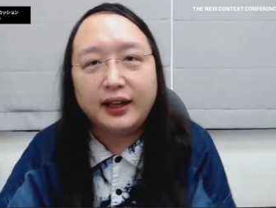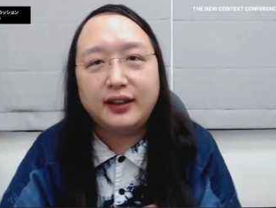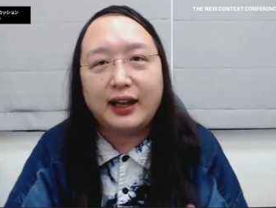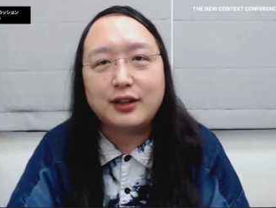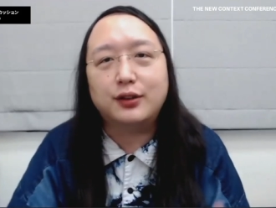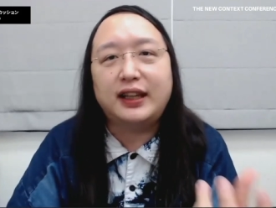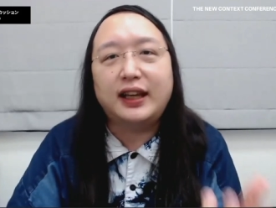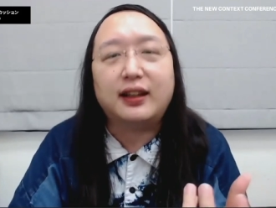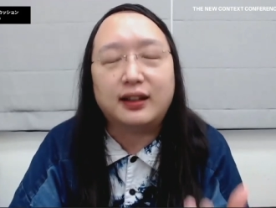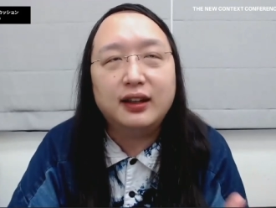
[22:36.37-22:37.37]
and the actual
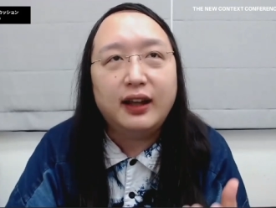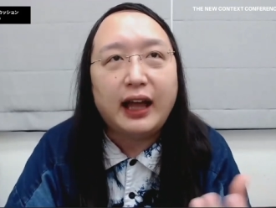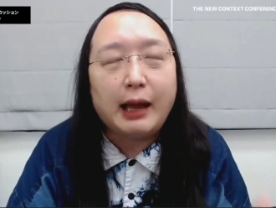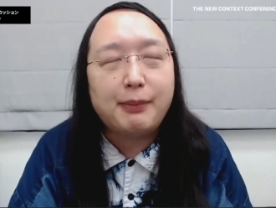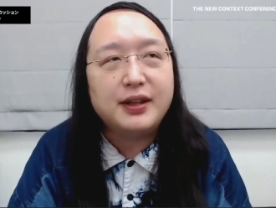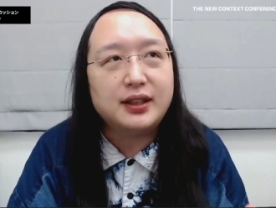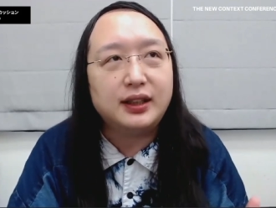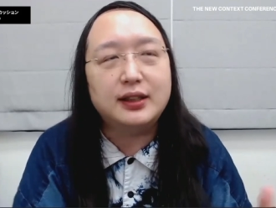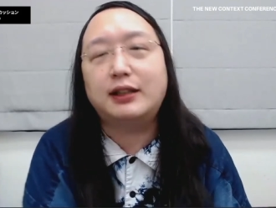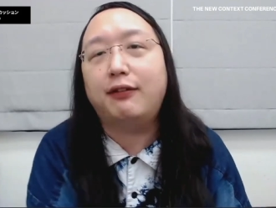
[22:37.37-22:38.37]
tech happens in
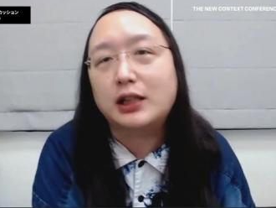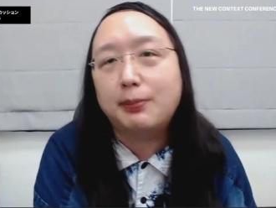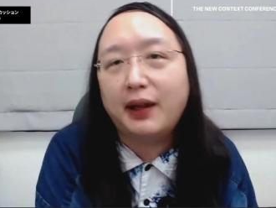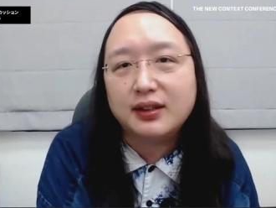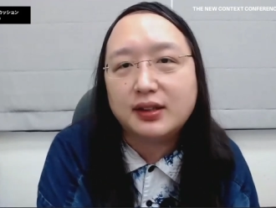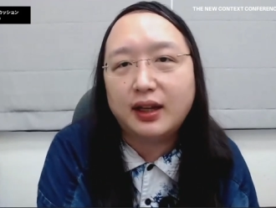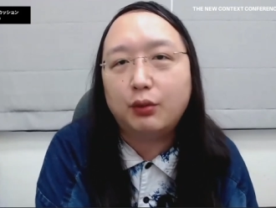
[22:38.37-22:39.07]
the civic space.